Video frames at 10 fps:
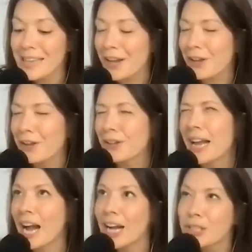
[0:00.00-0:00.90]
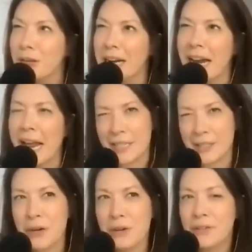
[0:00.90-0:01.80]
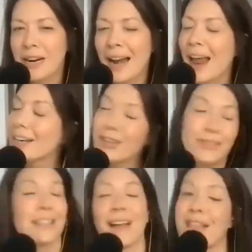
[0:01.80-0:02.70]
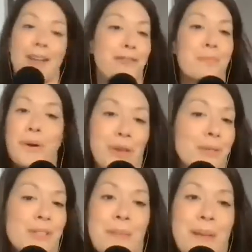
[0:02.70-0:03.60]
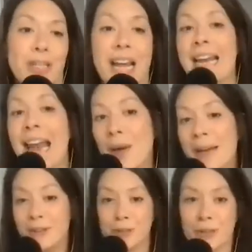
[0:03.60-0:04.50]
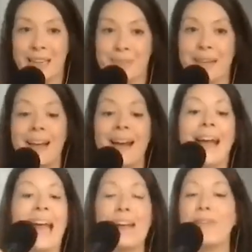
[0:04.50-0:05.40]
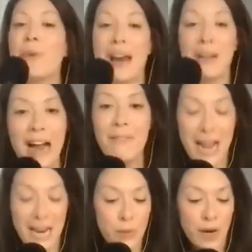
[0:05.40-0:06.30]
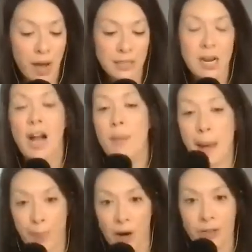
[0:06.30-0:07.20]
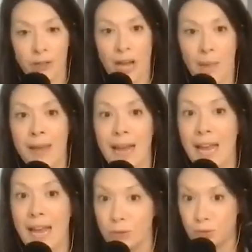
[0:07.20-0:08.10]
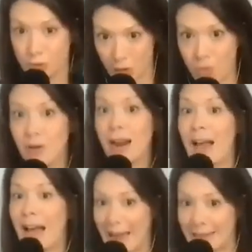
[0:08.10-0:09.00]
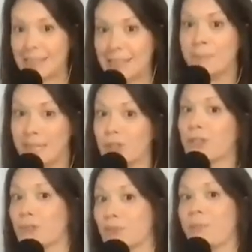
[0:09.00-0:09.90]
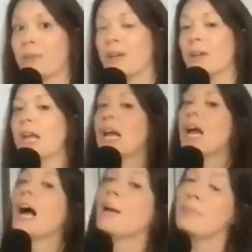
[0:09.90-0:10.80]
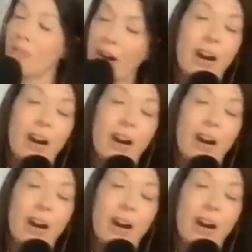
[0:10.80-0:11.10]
like, you're like under it and over it, and I just love that from both of you so much. And now my new dream, if you ever have anyone on to talk about bargain shopping and you don't ask me to contribute, I'll be very